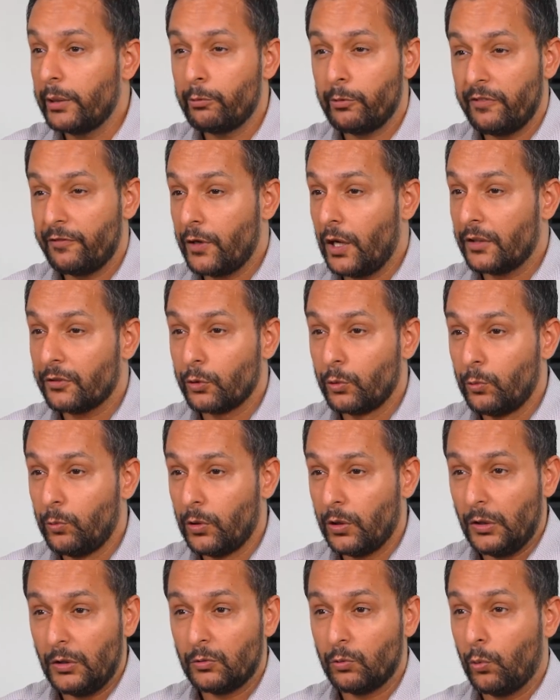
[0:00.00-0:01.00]
We've gone through
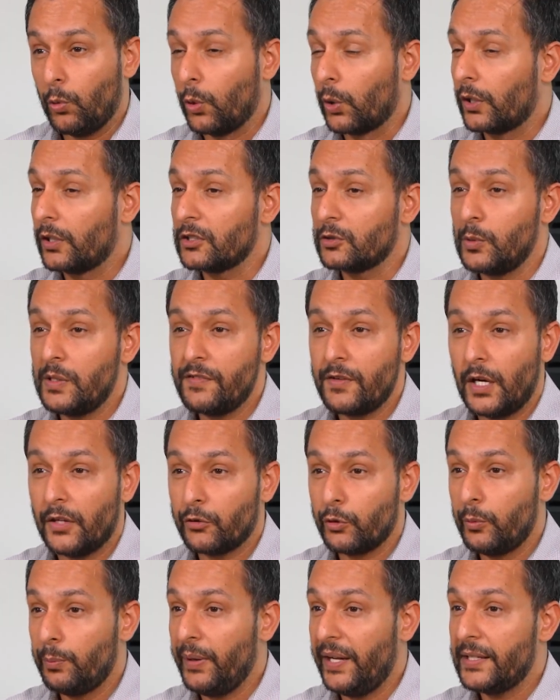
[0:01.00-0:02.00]
world wars, we've gone
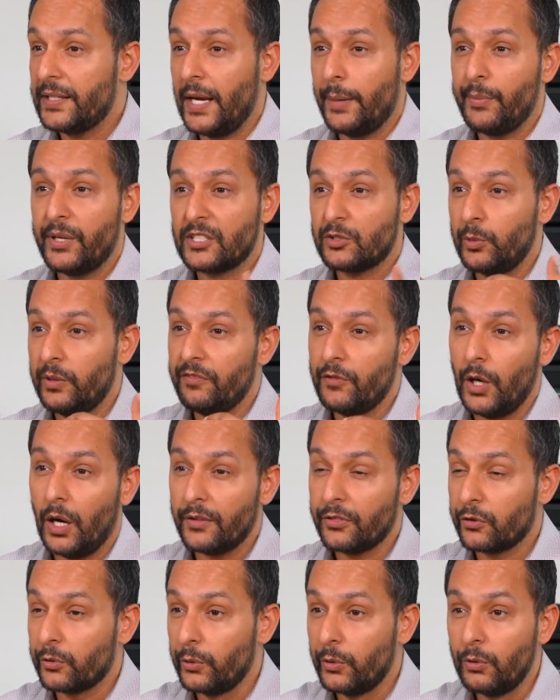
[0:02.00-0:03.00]
through pandemics, we've
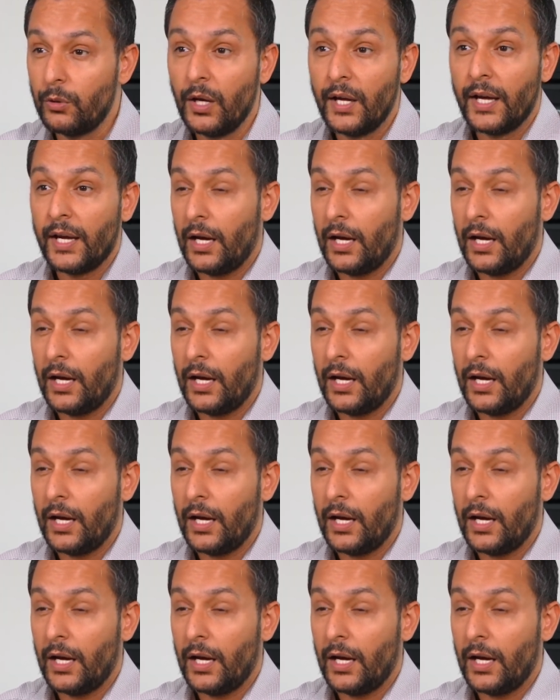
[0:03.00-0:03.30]
gone through